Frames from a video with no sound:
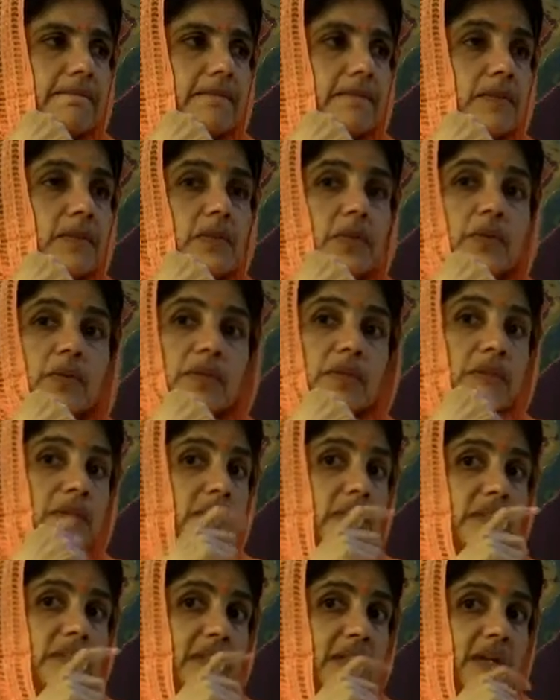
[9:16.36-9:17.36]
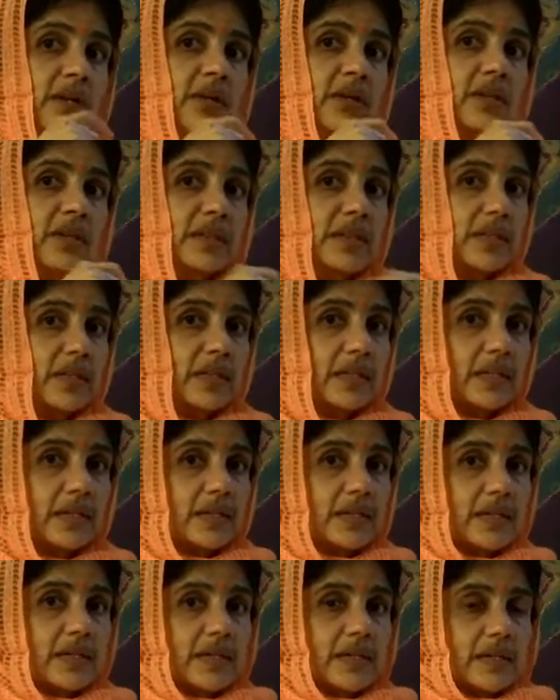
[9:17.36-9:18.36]
So this is the whole thing.
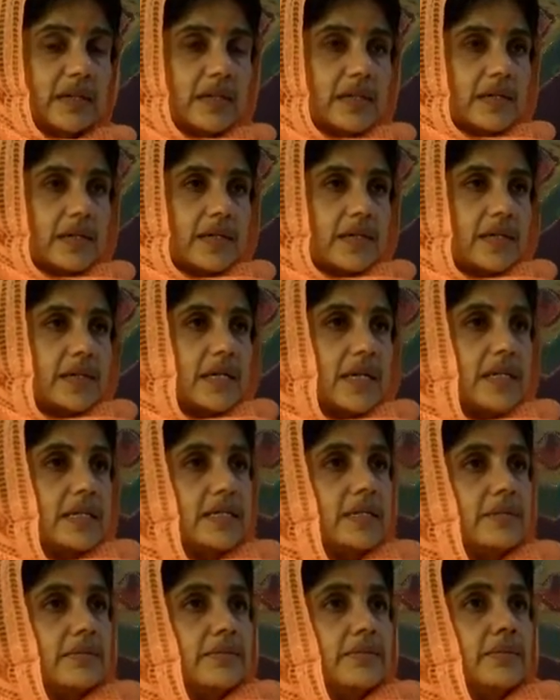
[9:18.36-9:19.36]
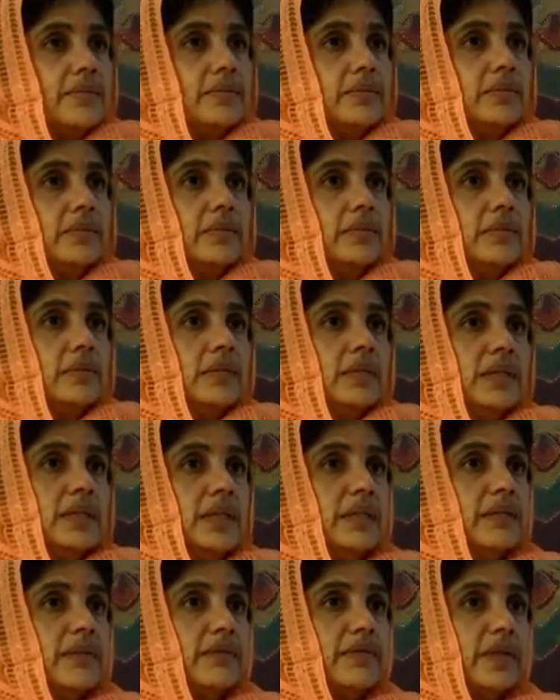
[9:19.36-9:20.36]
And the
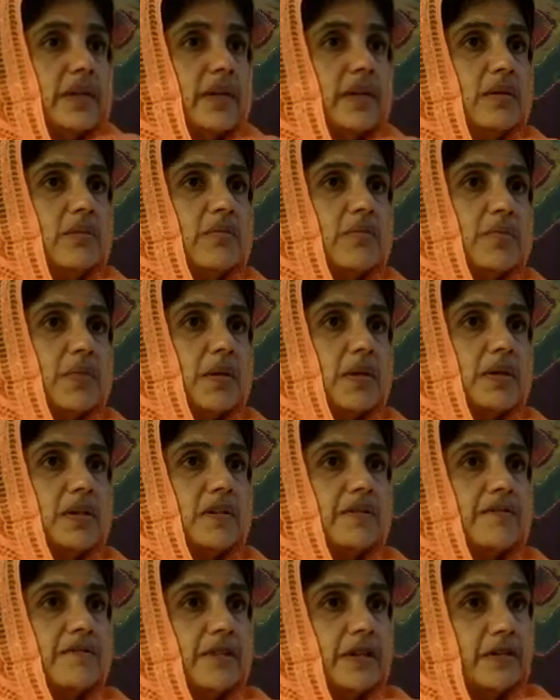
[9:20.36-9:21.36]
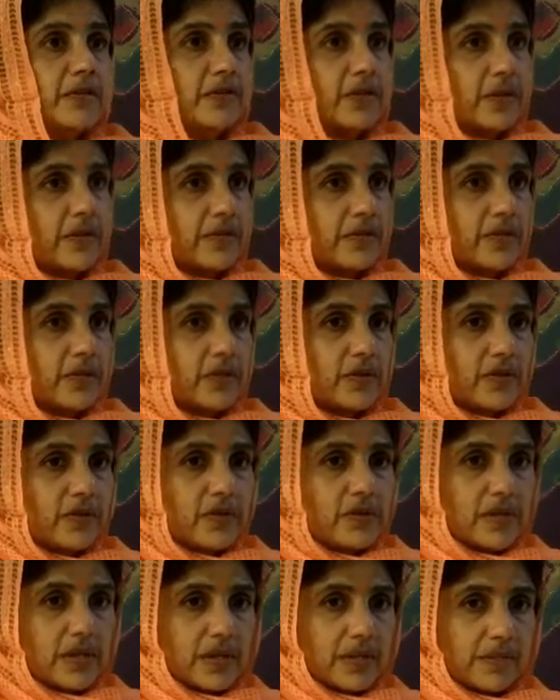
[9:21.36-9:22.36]
another very important function of the
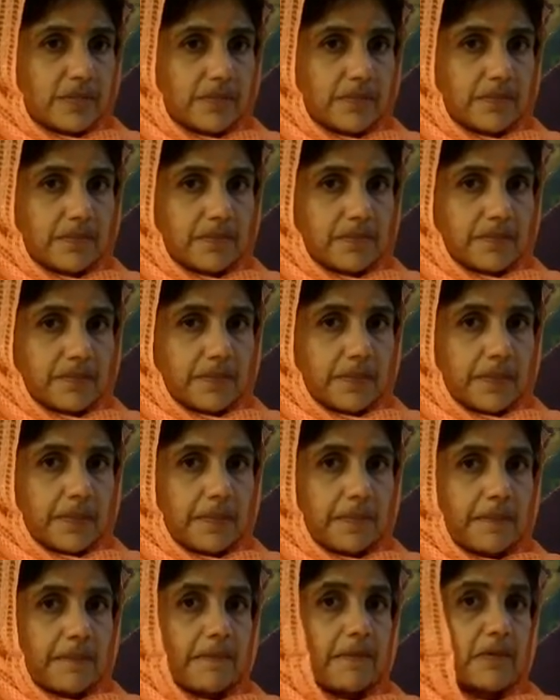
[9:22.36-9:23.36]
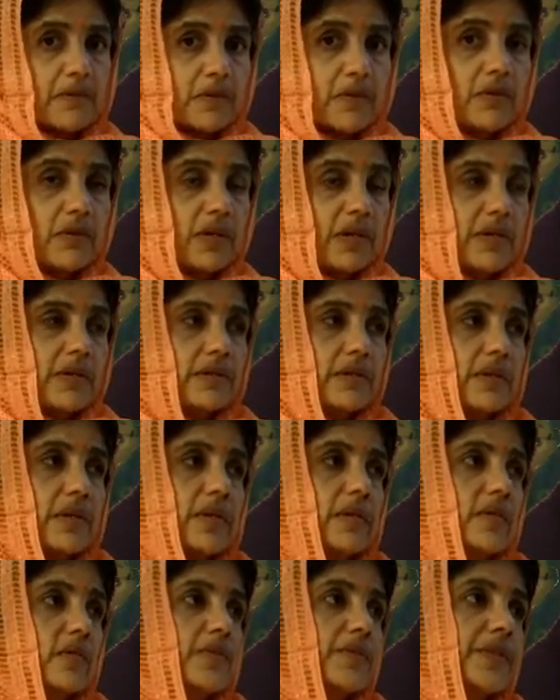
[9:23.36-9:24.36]
story, the stories
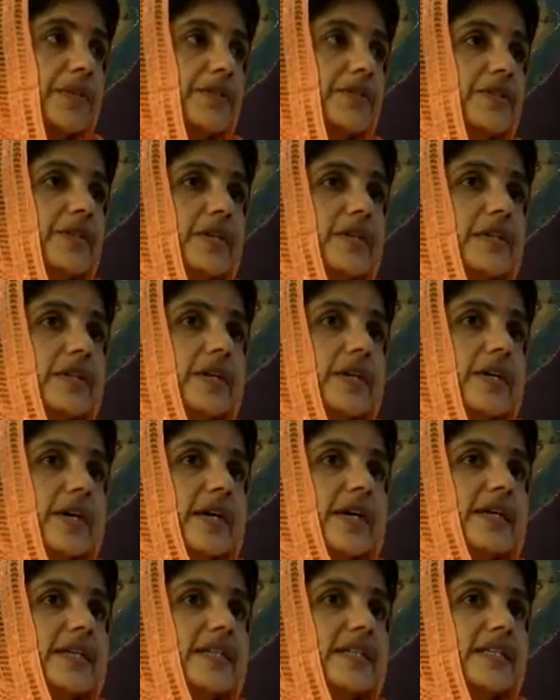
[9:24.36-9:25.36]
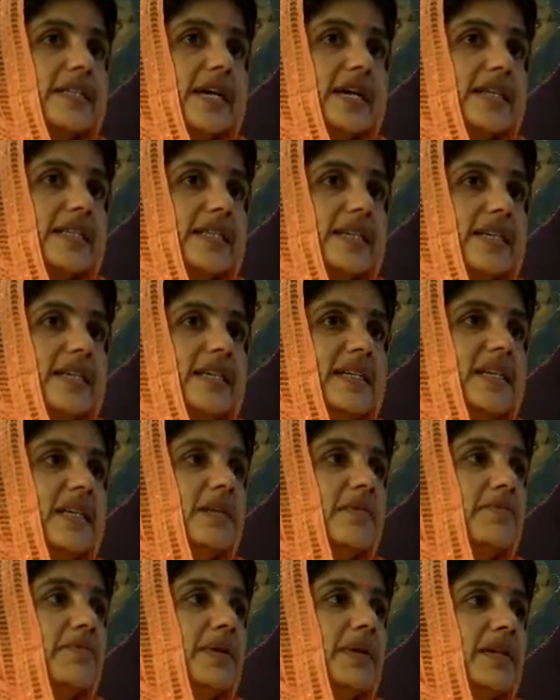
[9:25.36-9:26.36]
in the Upanishad, is that they
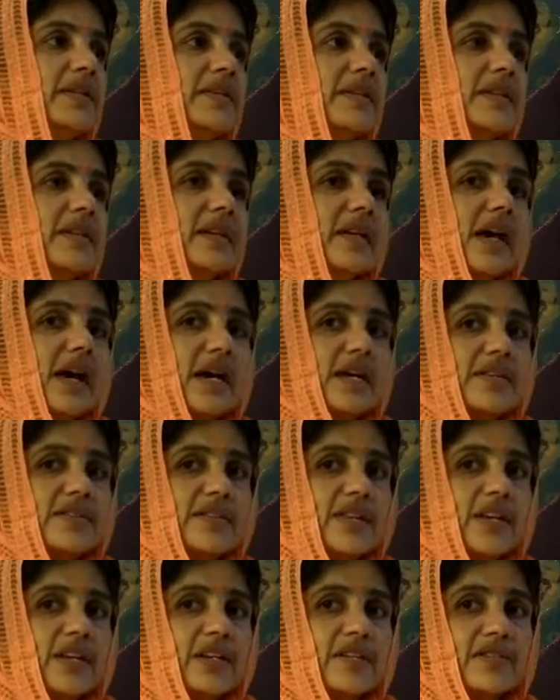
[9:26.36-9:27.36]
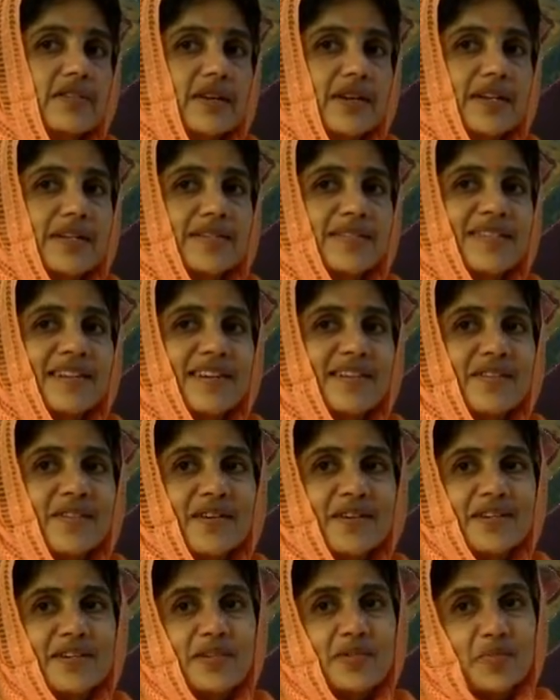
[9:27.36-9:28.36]
depersonalize ignorance and
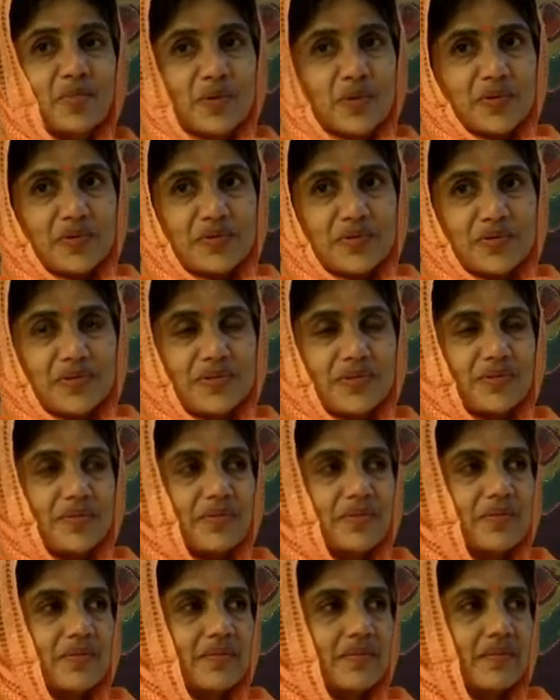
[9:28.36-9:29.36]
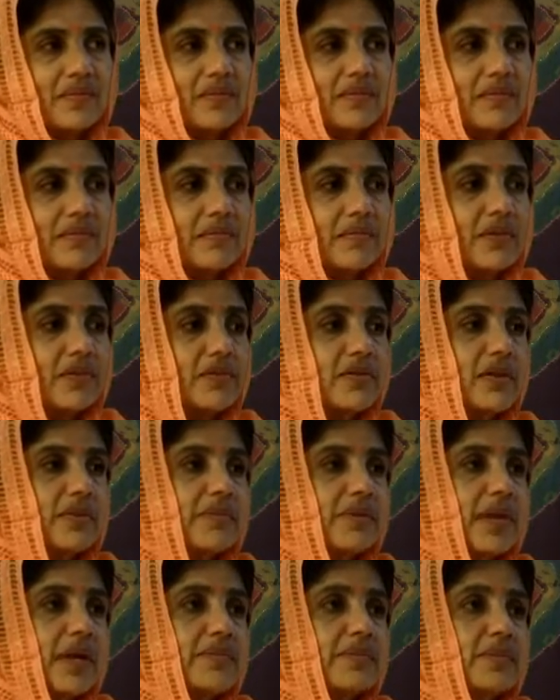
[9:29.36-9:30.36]
all its broods. Because
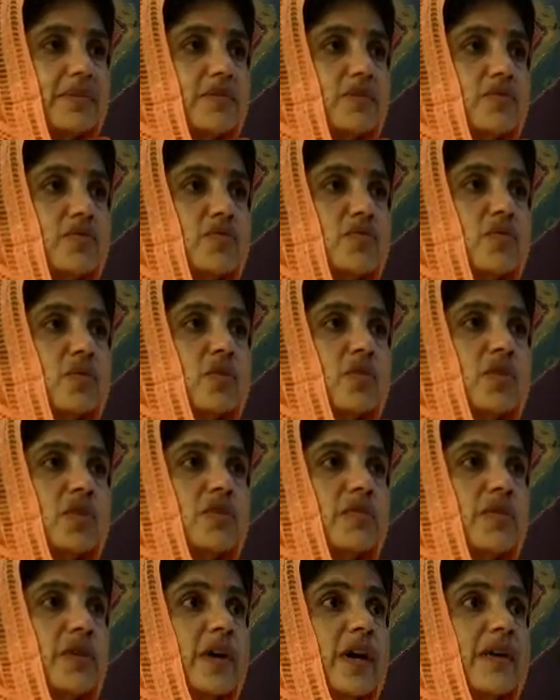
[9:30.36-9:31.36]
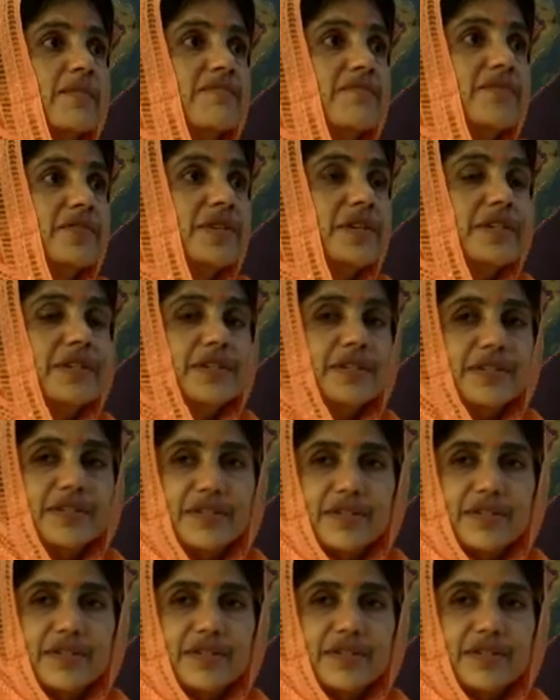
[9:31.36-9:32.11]
sometimes it's too close for comfort.